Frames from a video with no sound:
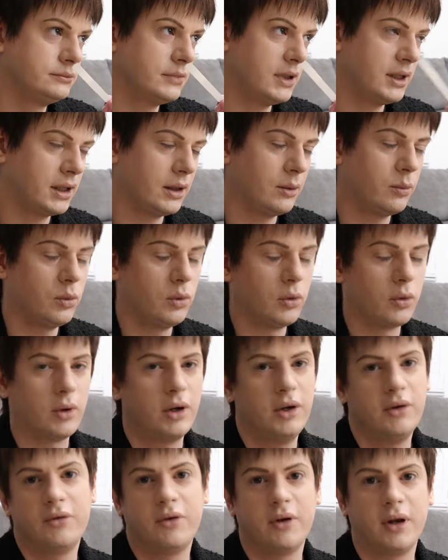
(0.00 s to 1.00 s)
and I wore
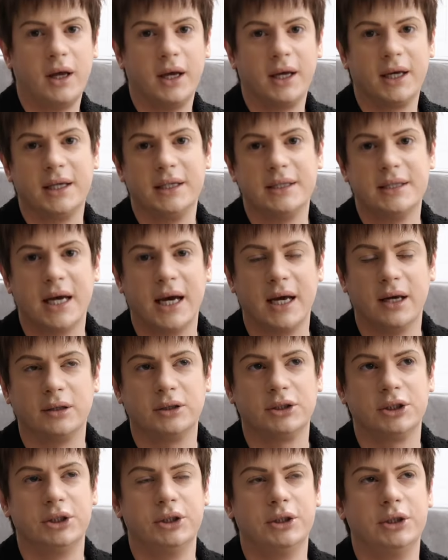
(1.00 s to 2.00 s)
it for like a day or
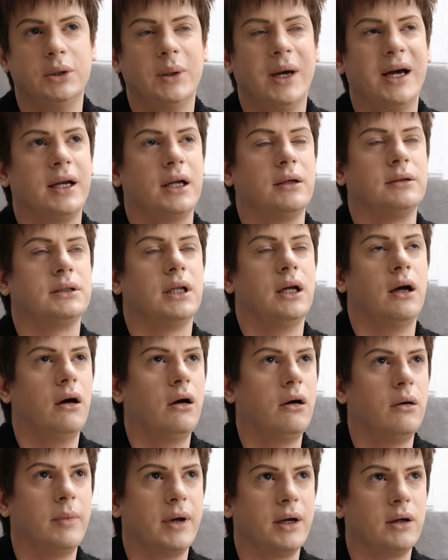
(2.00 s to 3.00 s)
two and I was like,
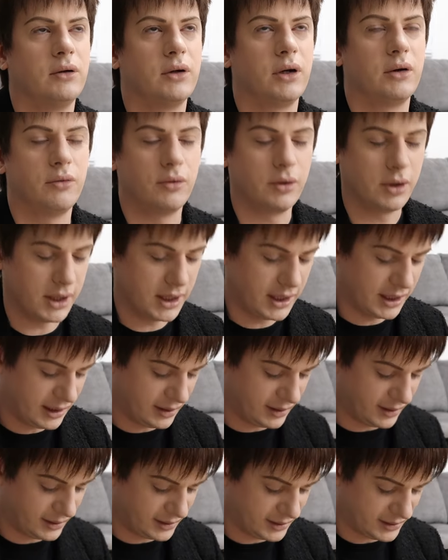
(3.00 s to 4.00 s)
oh my God, I really
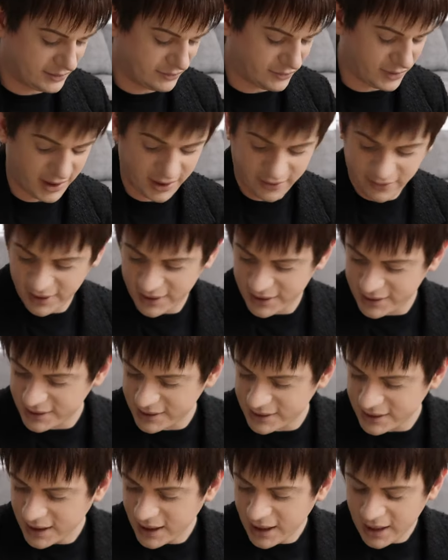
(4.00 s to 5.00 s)
like this fragrance.
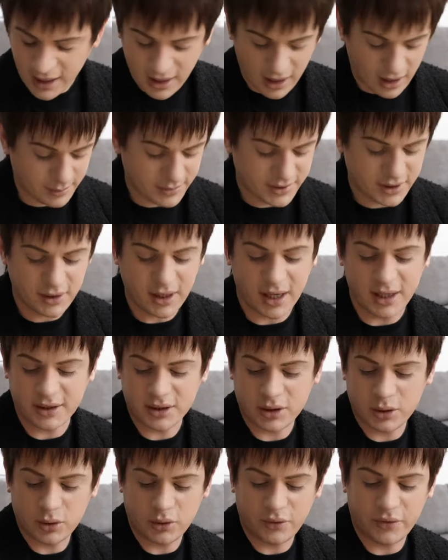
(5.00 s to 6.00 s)
So yeah,
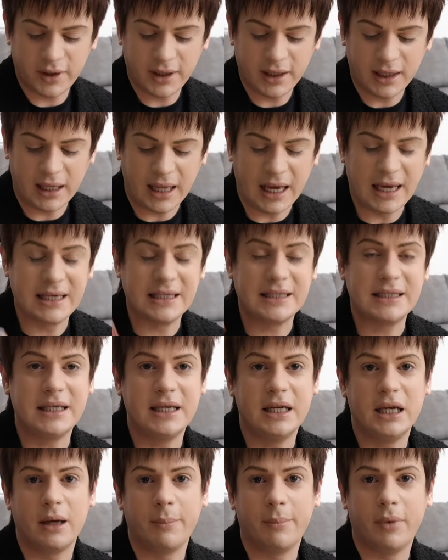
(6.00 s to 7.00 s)
it's called Vanilla
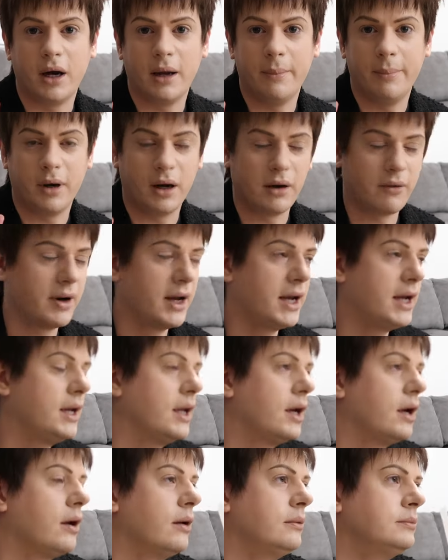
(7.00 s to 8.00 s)
Antique by
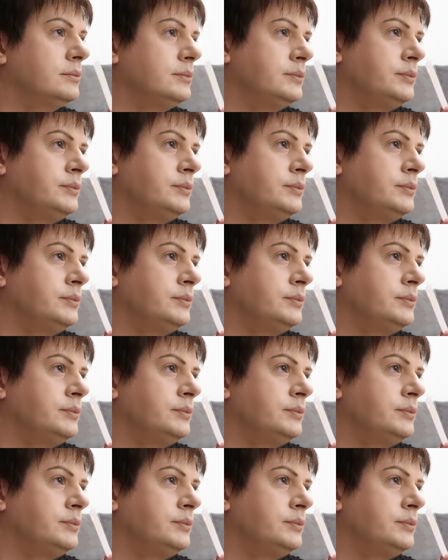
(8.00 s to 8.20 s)
Byredo.